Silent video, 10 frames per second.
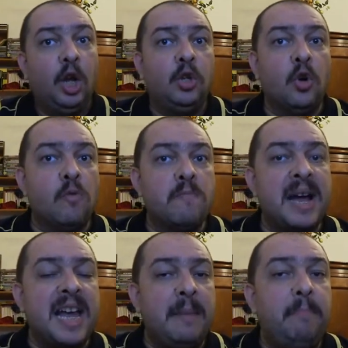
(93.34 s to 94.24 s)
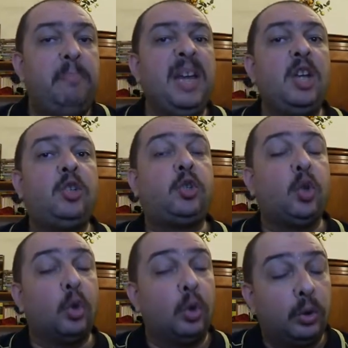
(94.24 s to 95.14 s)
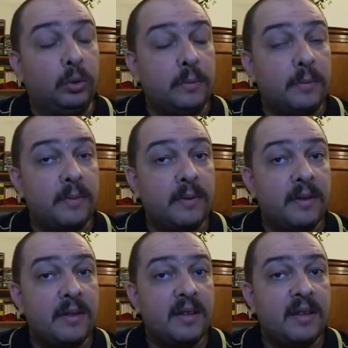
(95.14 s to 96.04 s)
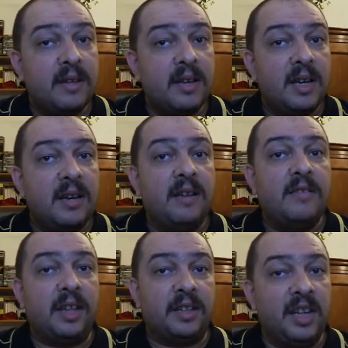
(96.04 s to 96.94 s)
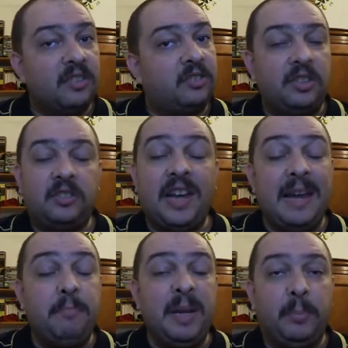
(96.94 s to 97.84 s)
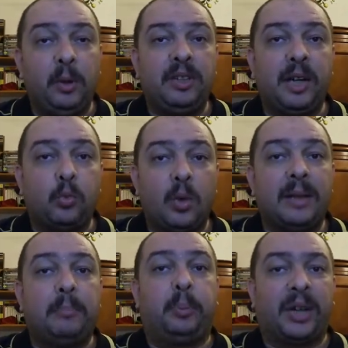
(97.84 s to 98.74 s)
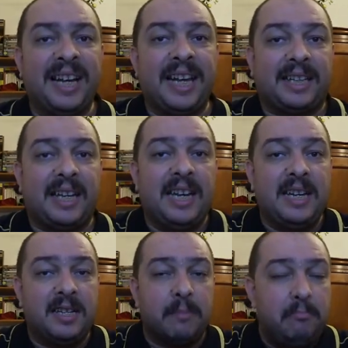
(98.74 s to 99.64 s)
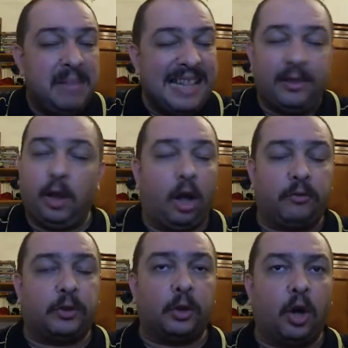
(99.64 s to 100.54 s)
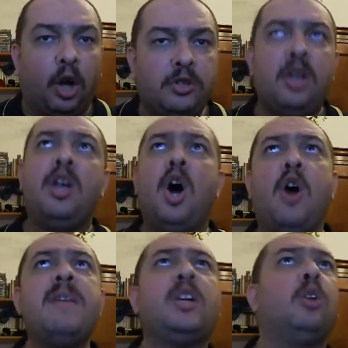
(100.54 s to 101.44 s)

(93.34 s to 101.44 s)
you might be sure that it's the same people that will brake in the middle of the road. Oh my